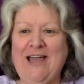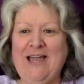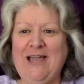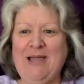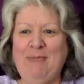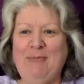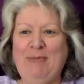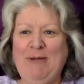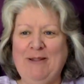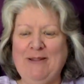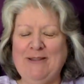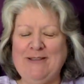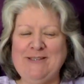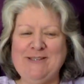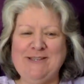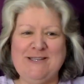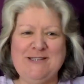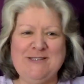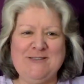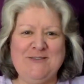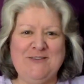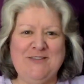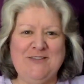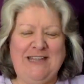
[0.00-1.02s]
I
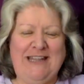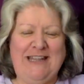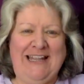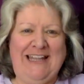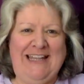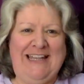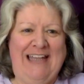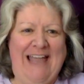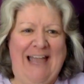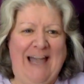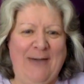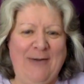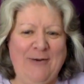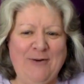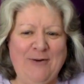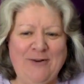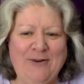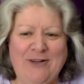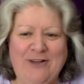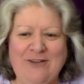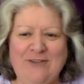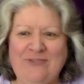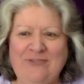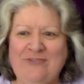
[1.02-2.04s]
apologize for the late hour
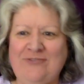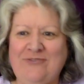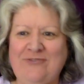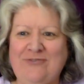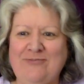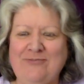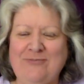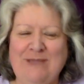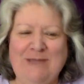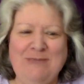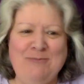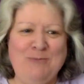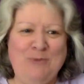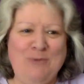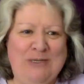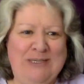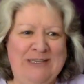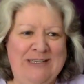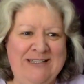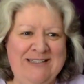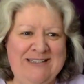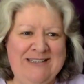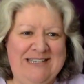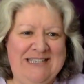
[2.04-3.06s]
of my
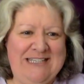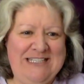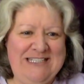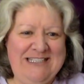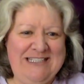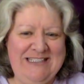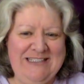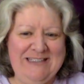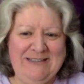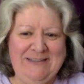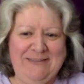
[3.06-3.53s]
morning session.